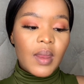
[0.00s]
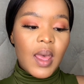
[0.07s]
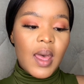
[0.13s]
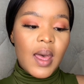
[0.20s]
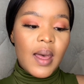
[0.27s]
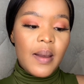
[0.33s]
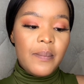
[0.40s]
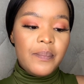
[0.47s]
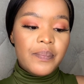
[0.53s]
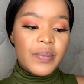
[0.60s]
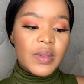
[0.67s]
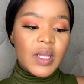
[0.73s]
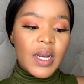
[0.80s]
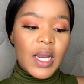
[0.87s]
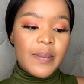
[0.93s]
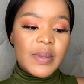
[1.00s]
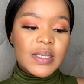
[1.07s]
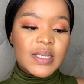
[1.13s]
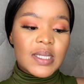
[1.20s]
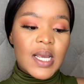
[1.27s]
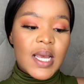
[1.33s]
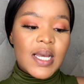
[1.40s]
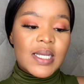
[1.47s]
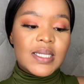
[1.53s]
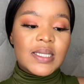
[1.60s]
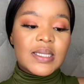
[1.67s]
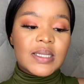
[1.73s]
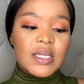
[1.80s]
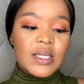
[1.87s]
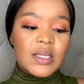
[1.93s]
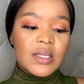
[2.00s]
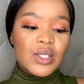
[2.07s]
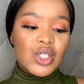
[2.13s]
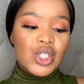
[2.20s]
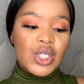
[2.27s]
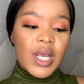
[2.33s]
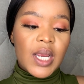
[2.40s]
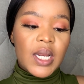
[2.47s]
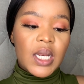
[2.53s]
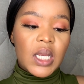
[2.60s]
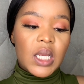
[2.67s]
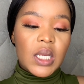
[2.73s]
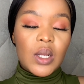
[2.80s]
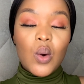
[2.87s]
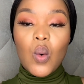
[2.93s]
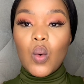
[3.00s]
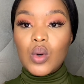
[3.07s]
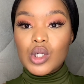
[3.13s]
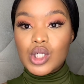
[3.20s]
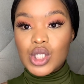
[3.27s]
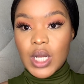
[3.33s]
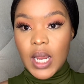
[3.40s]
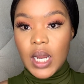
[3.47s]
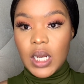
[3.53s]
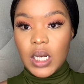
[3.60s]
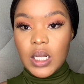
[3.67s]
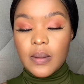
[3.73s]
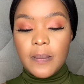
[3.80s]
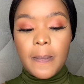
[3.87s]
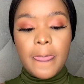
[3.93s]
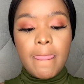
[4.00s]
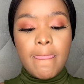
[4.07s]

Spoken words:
The name is still Shady or Shady.